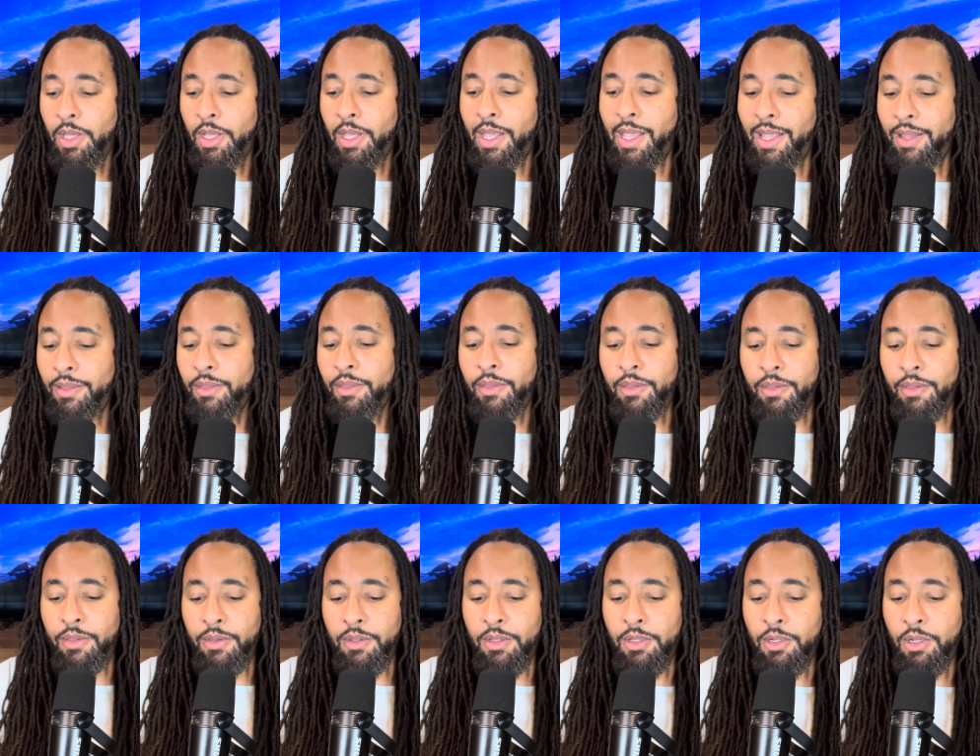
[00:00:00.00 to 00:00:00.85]
And
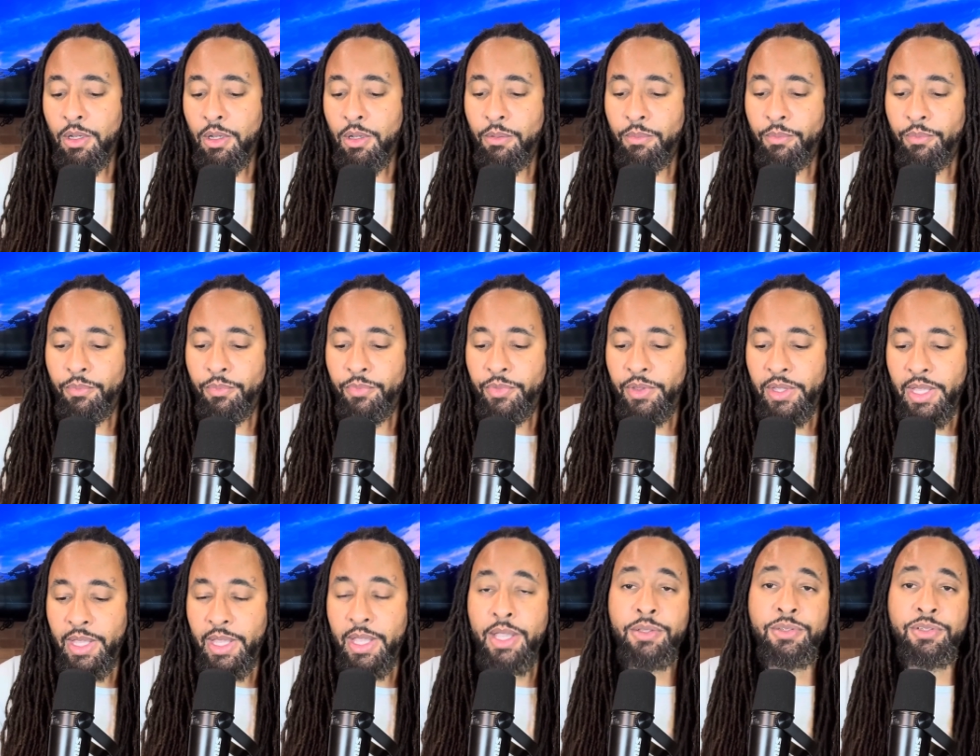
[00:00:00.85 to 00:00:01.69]
you know, the
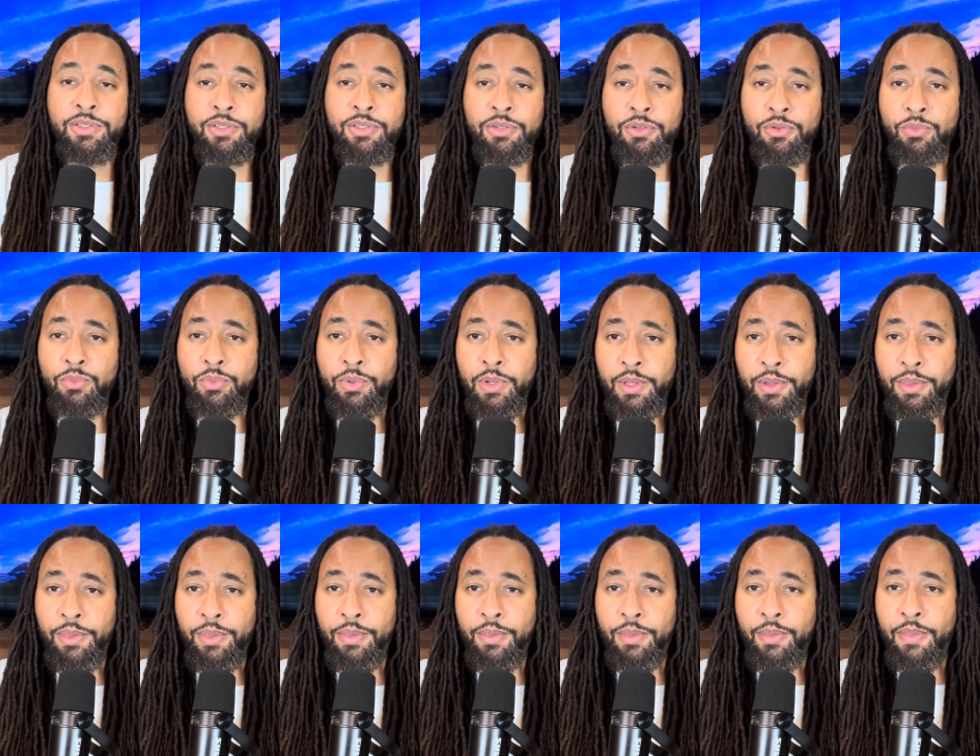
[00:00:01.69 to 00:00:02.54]
issue
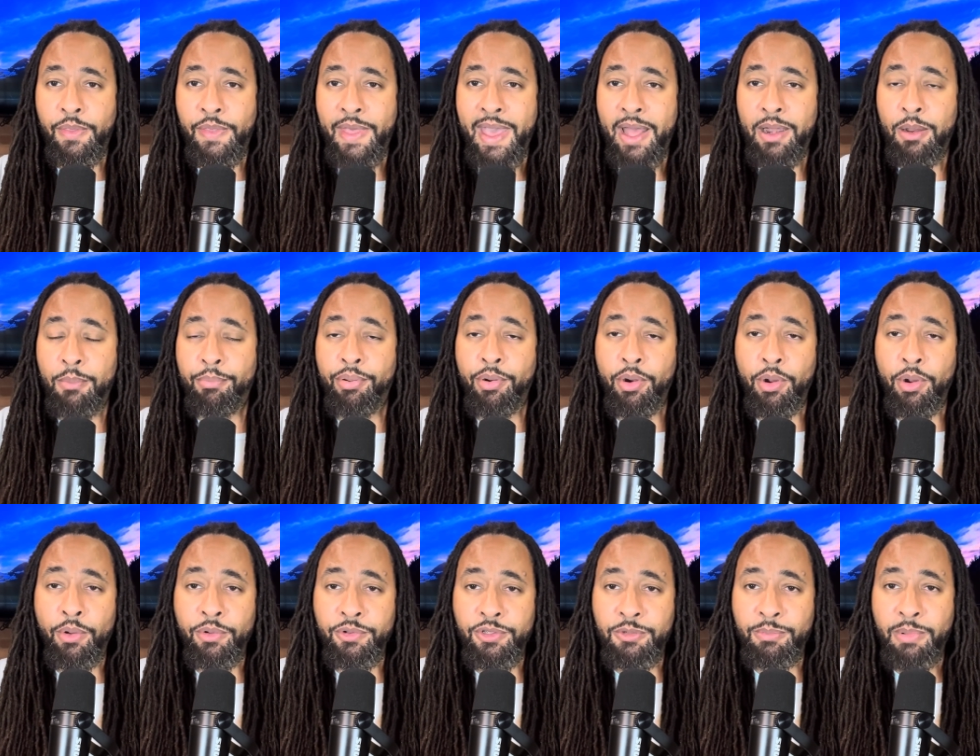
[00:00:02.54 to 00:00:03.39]
with that
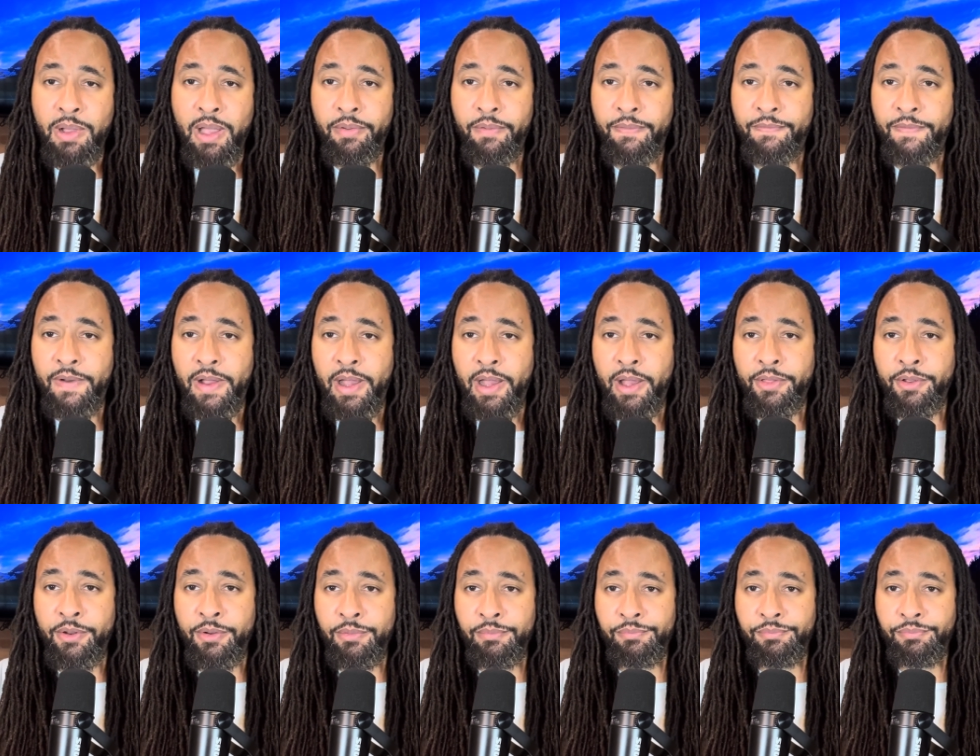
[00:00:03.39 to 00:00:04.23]
approach by the
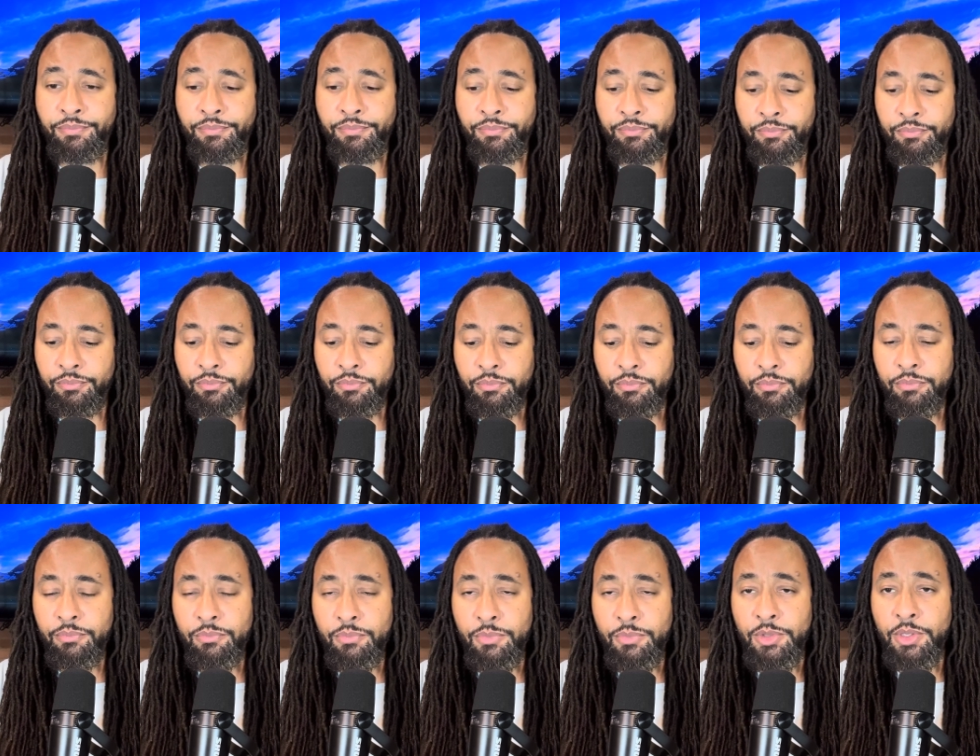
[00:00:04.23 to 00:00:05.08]
father
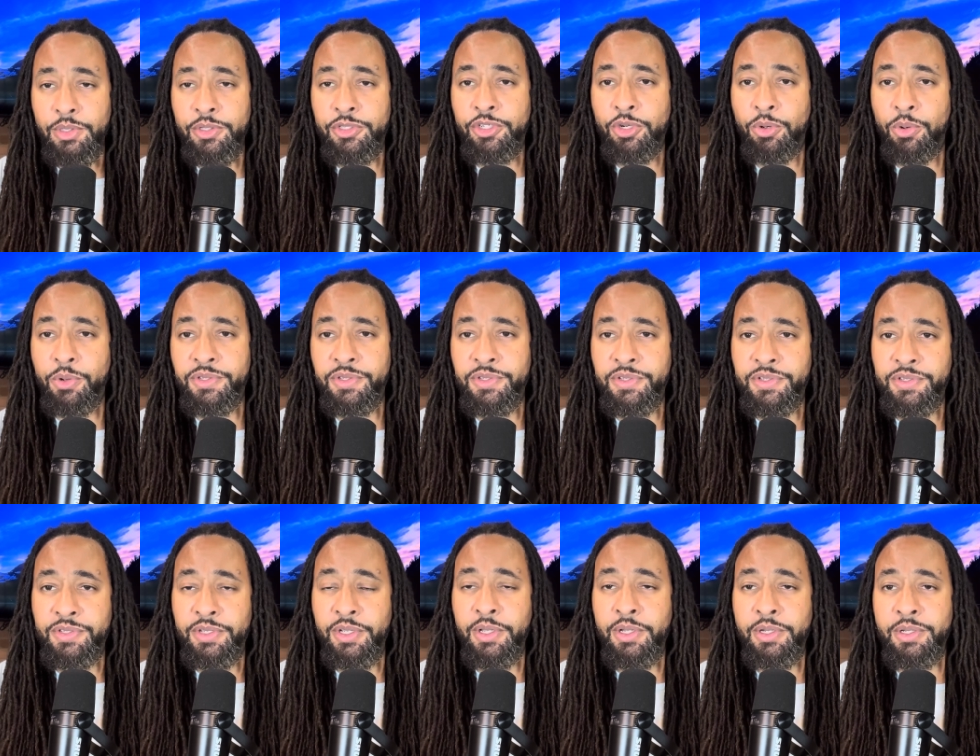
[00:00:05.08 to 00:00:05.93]
towards his
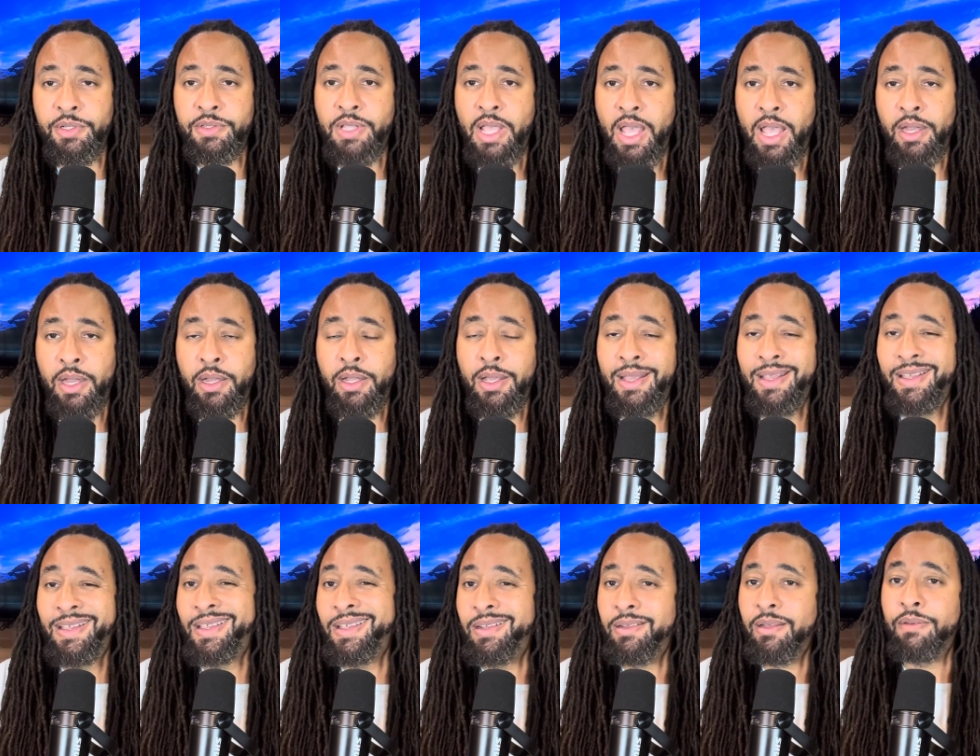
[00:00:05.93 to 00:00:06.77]
son is that
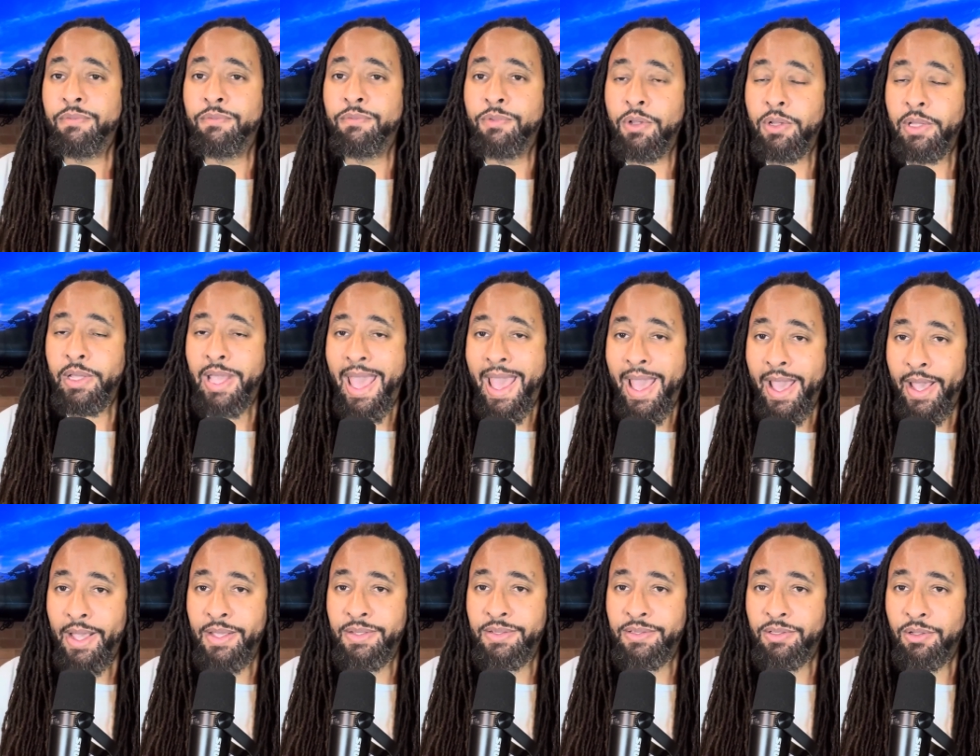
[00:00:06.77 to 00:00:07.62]
he didn't really
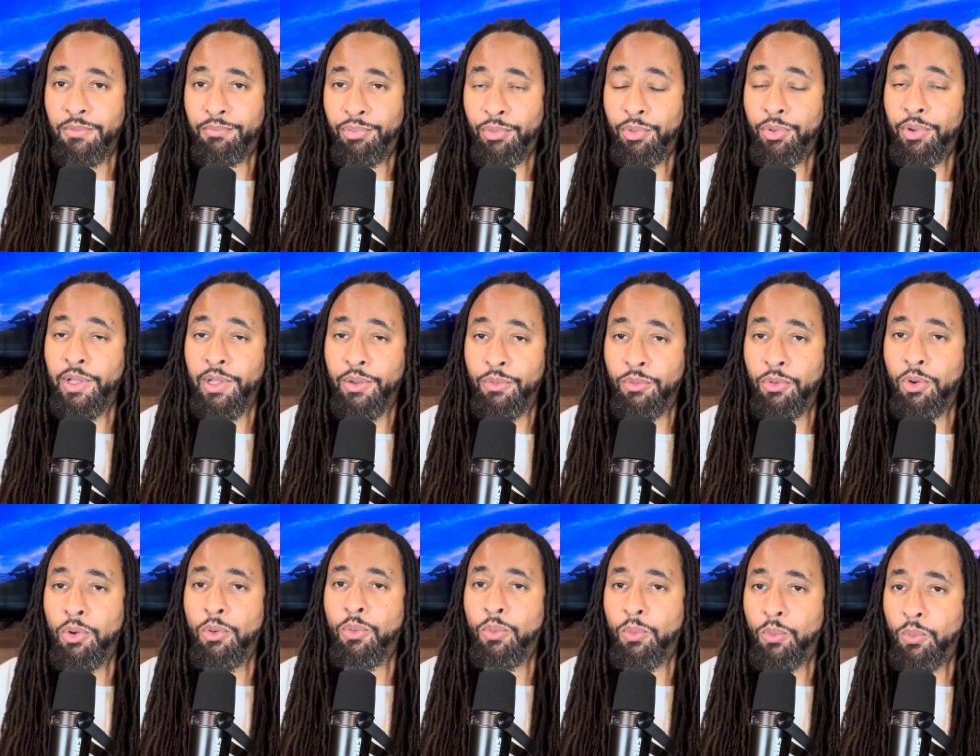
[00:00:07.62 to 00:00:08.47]
ask the boy,
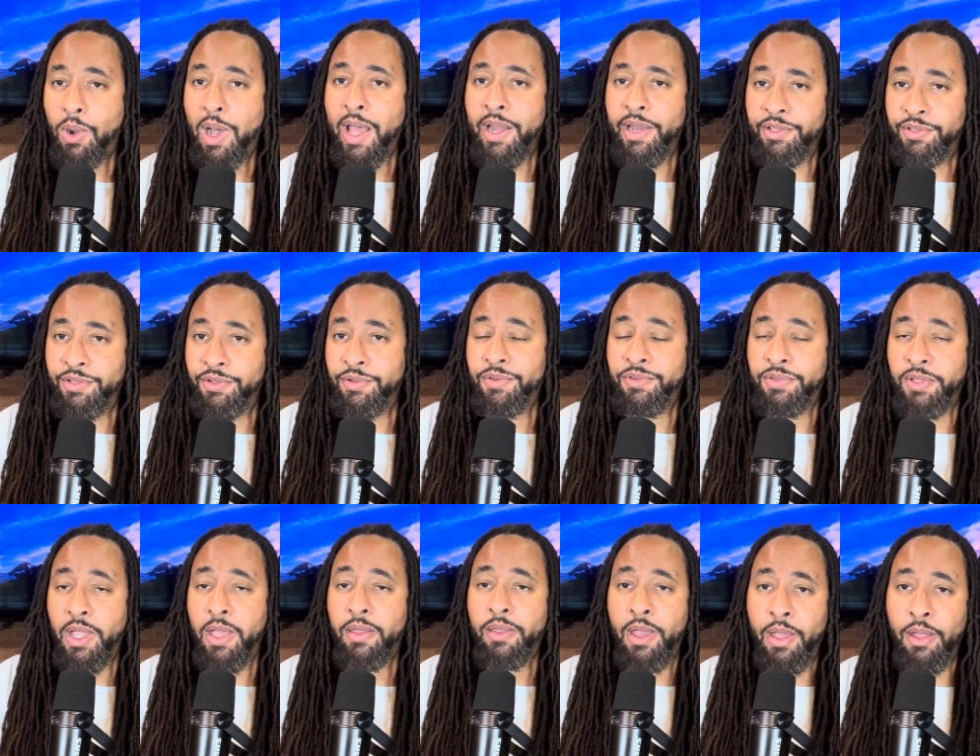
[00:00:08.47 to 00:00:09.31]
"Well, why did you
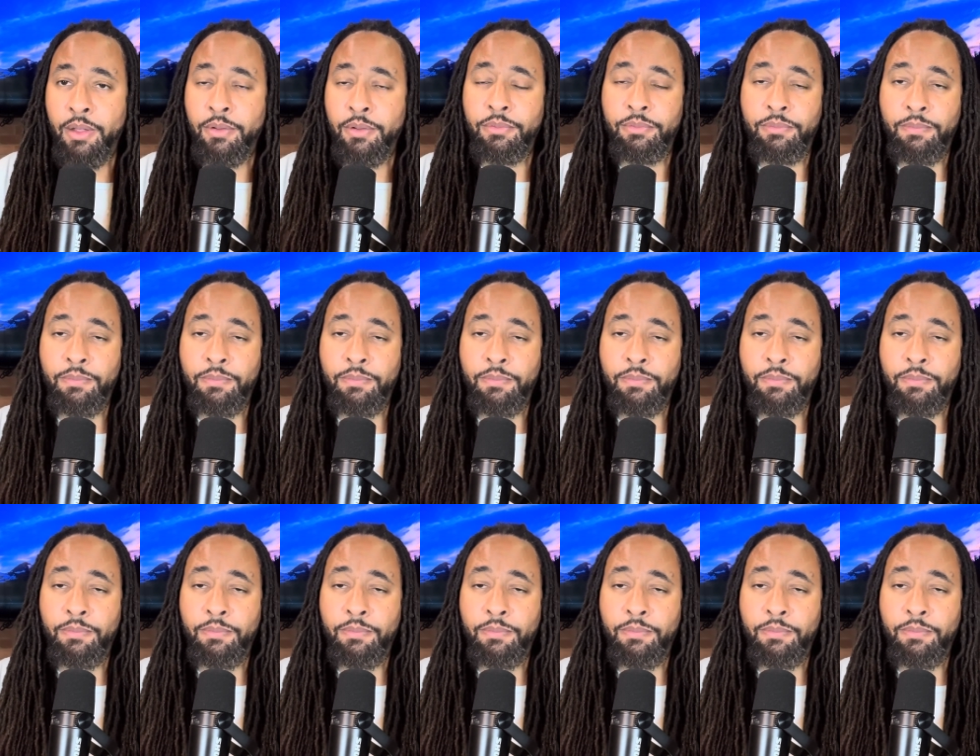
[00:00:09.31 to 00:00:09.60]
say that?